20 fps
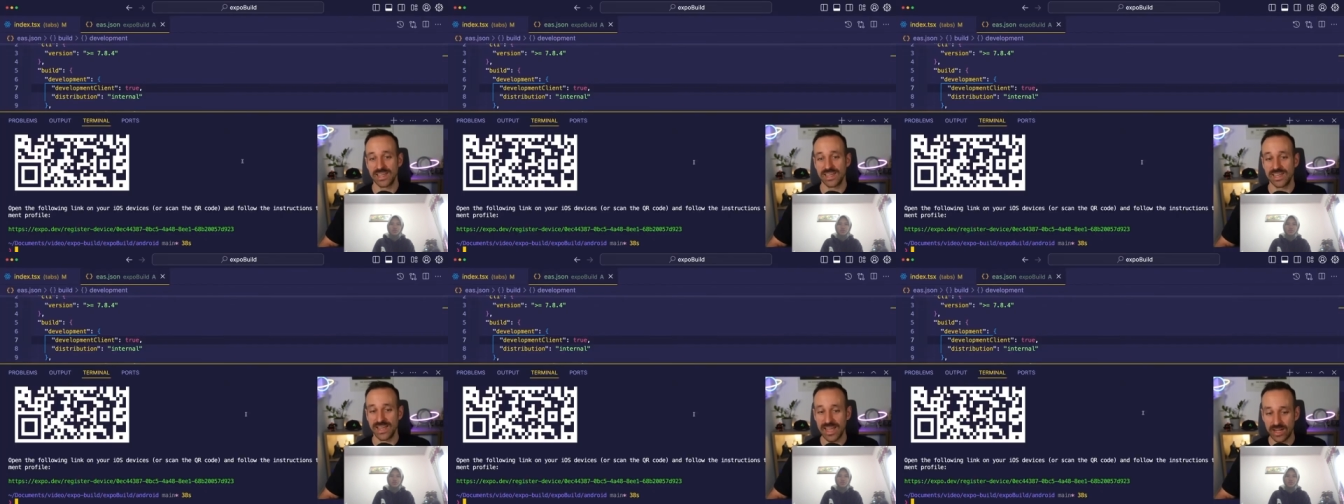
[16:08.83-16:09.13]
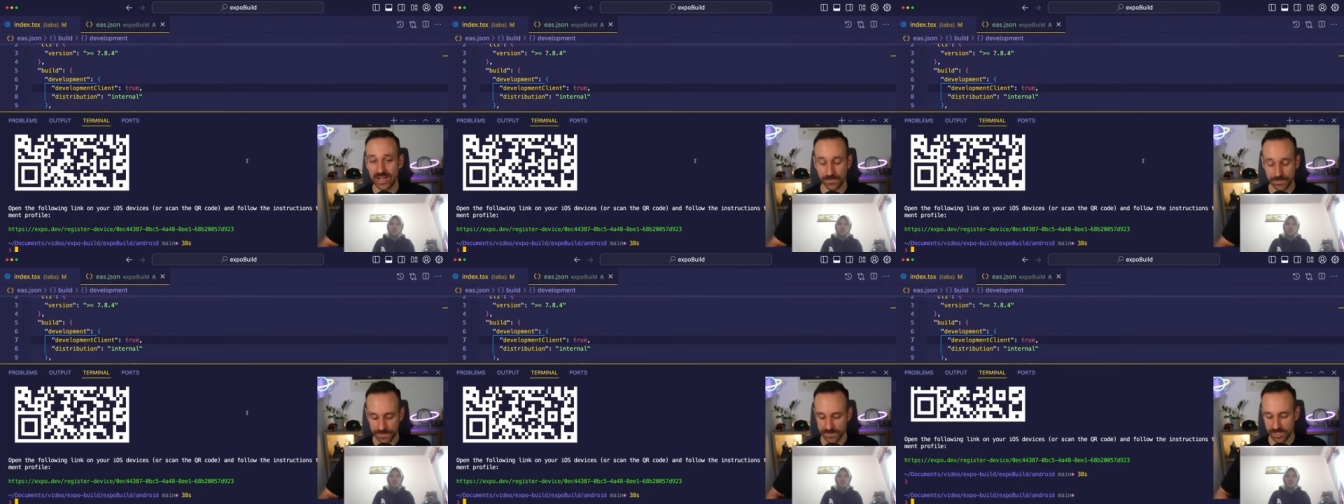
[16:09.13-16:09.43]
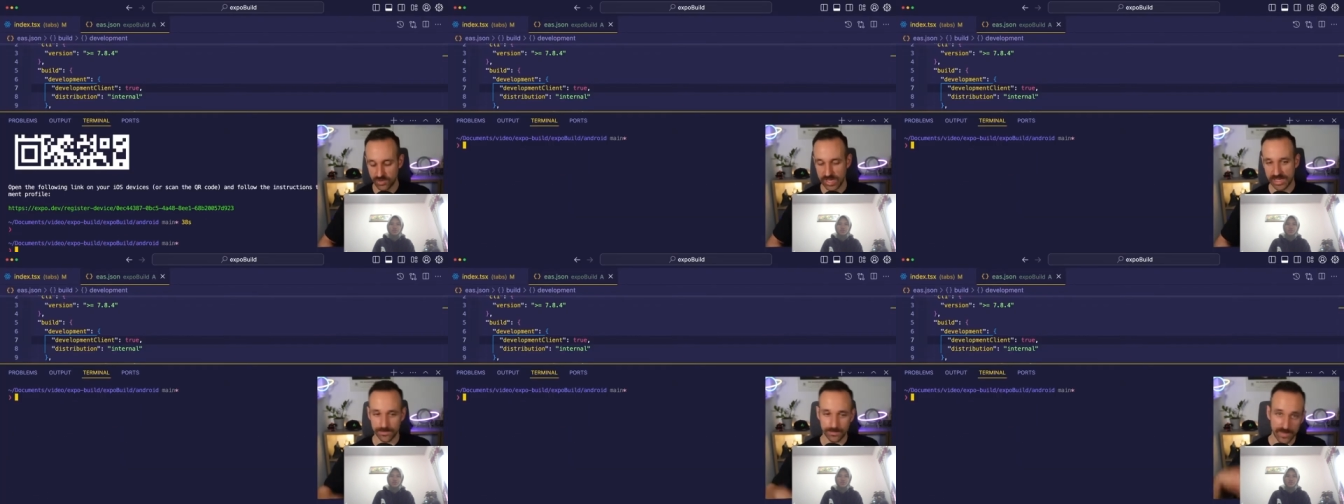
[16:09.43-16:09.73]
Now,
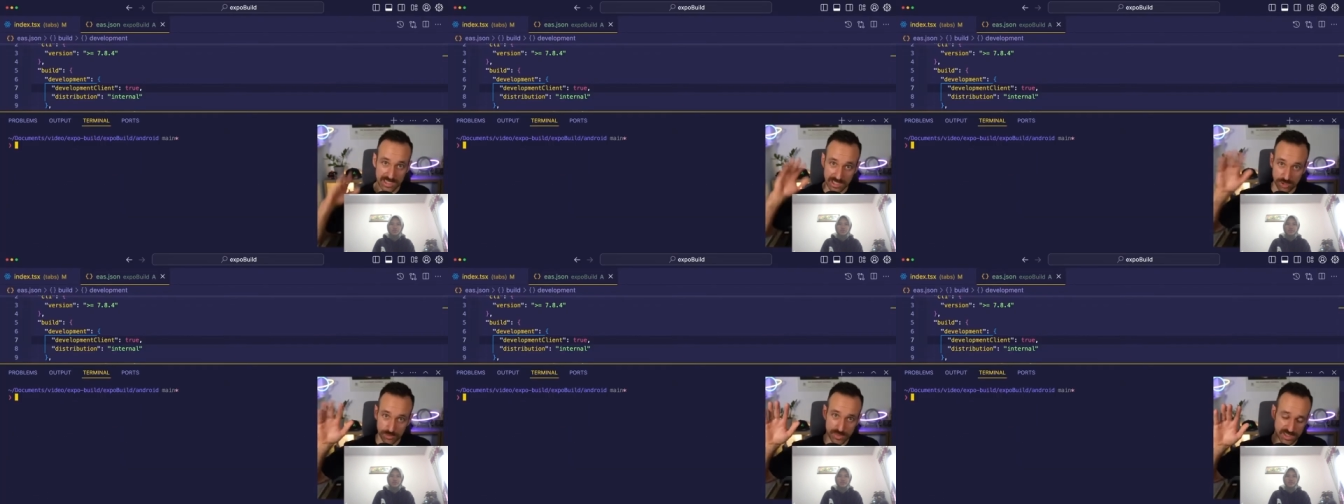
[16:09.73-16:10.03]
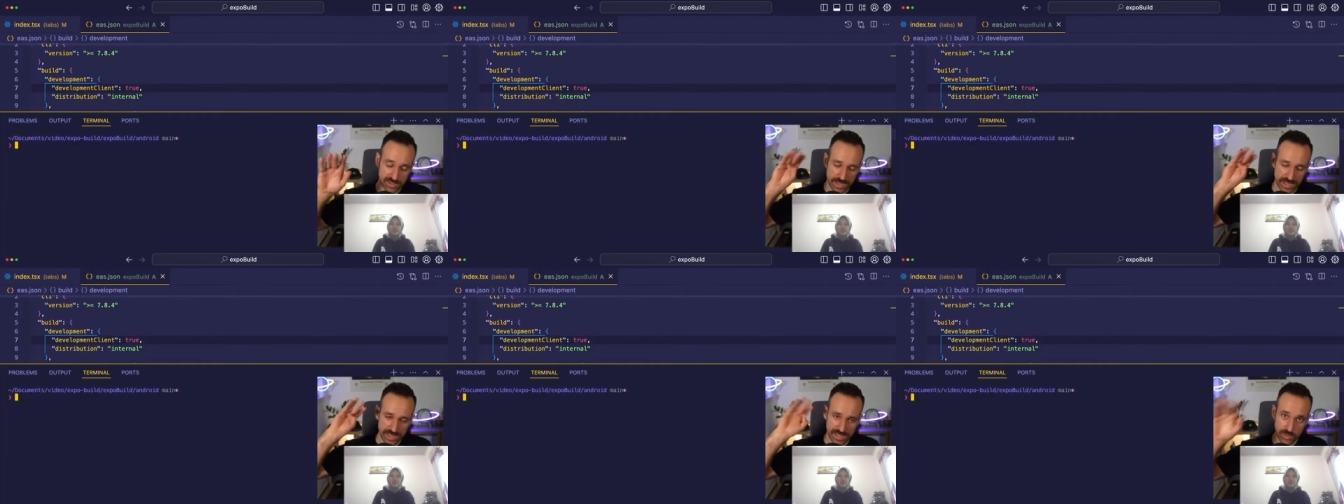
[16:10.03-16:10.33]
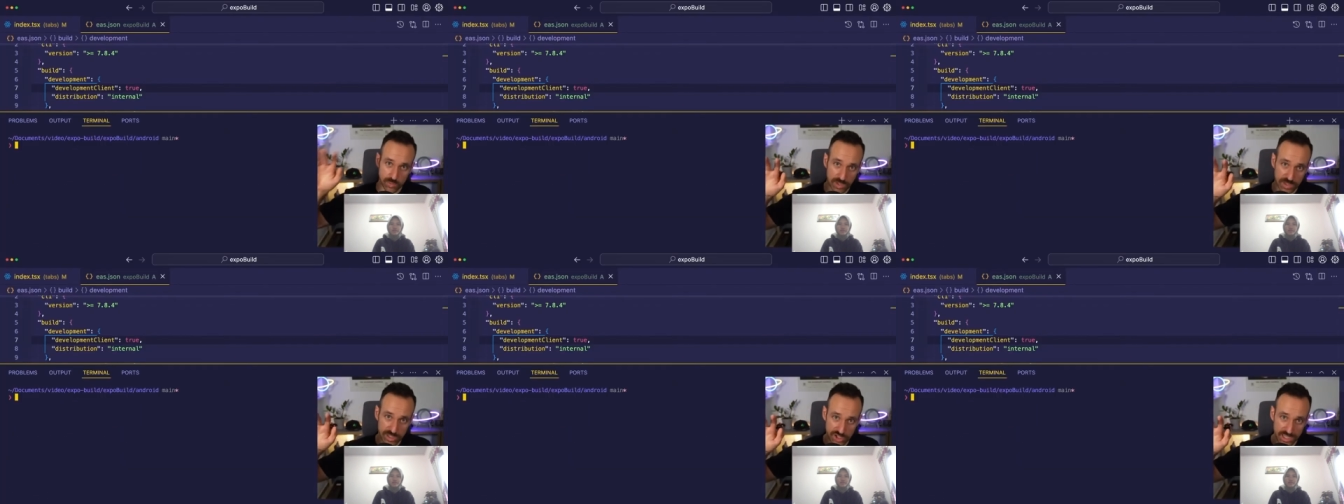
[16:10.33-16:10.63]
okay, my cloud build is running.
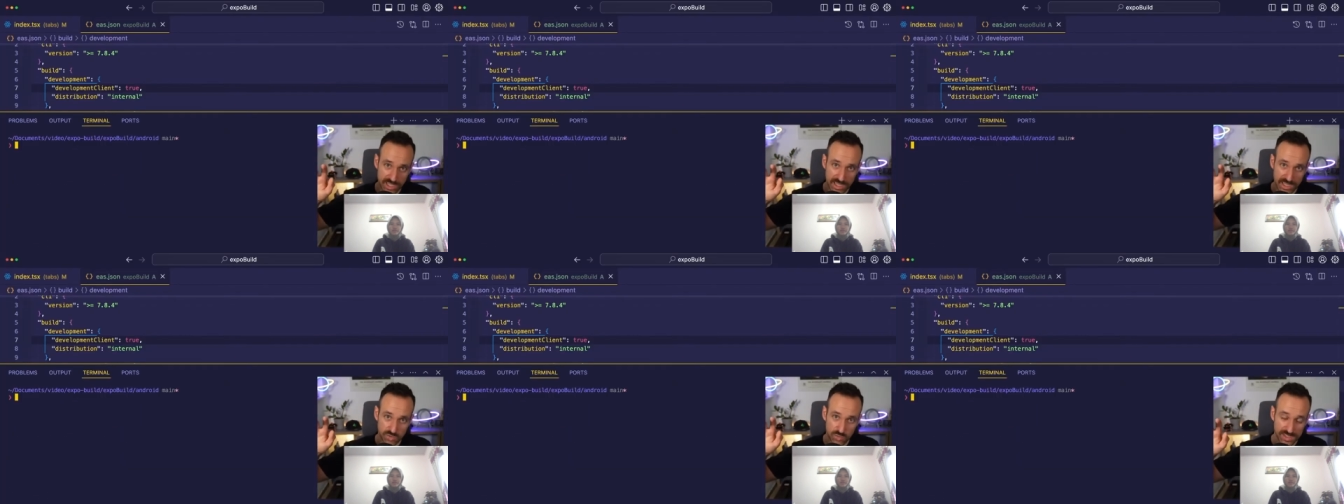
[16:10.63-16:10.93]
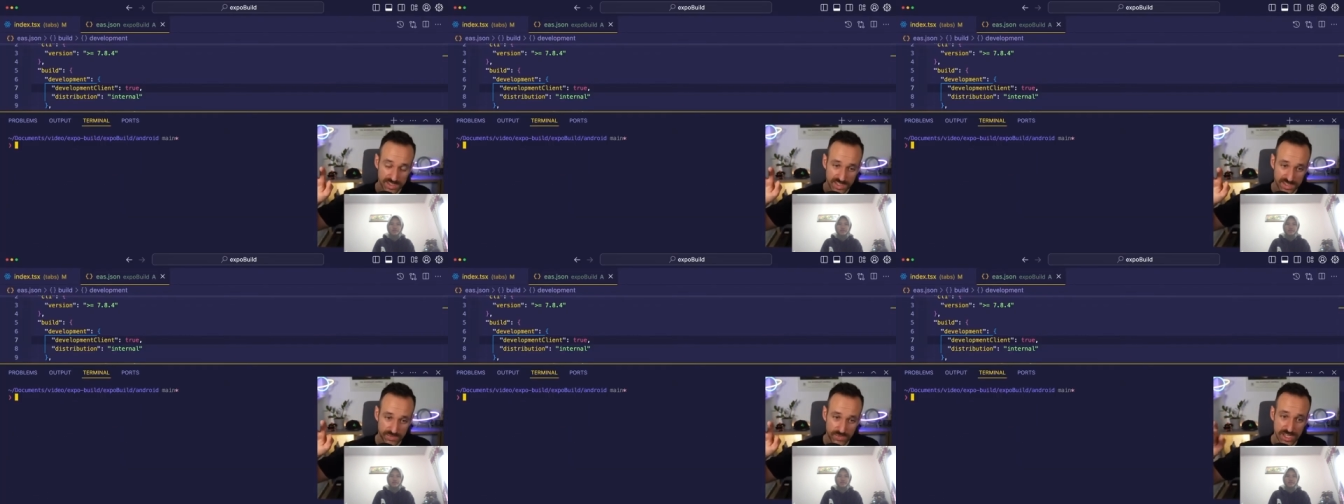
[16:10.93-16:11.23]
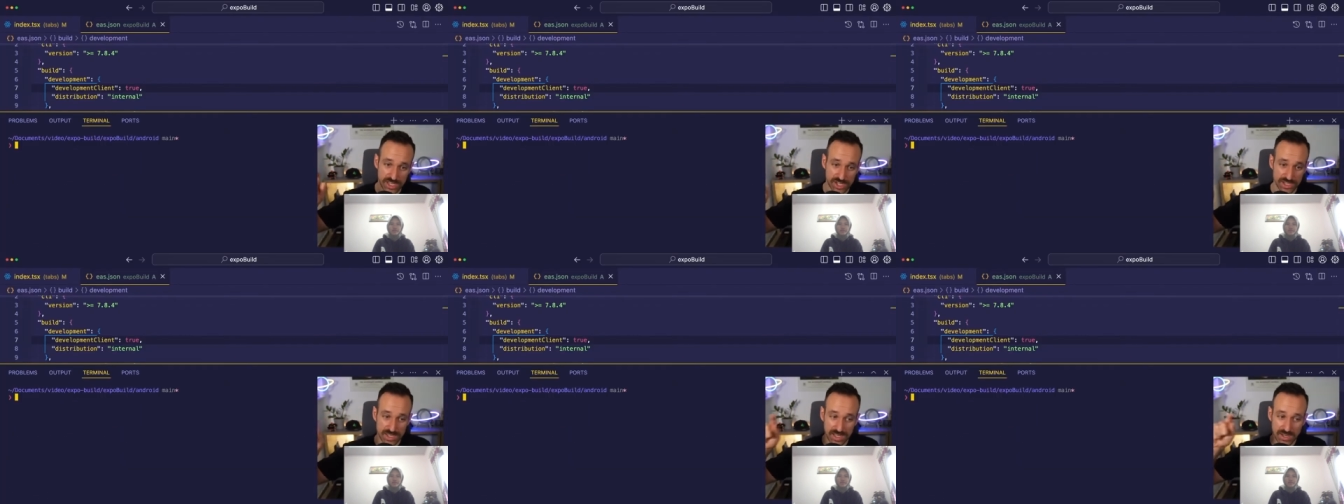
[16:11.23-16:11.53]
We're going to check it out once it is
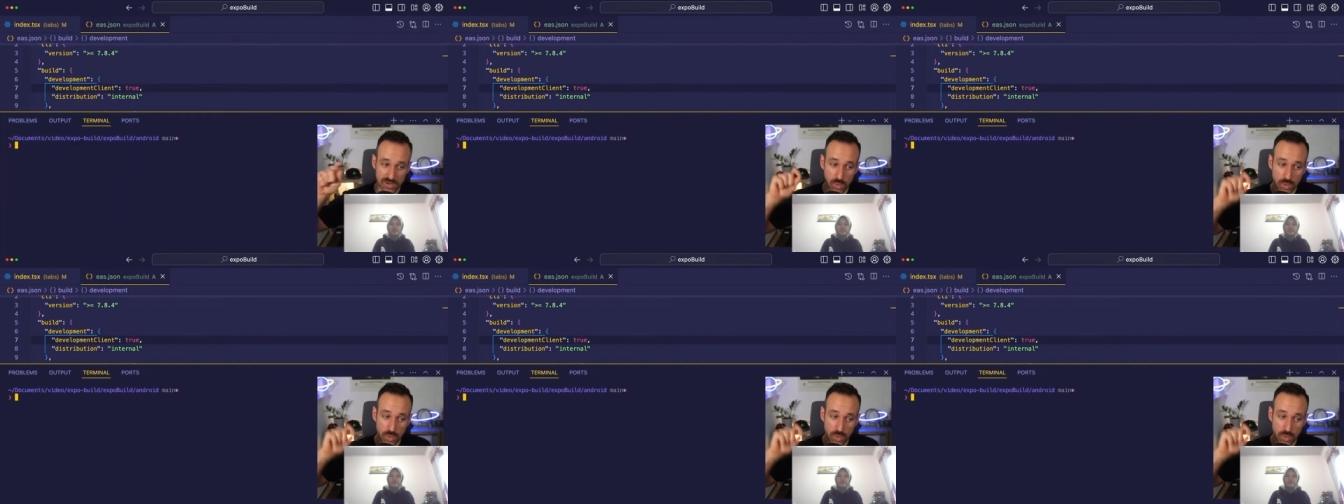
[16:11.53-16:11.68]
finished.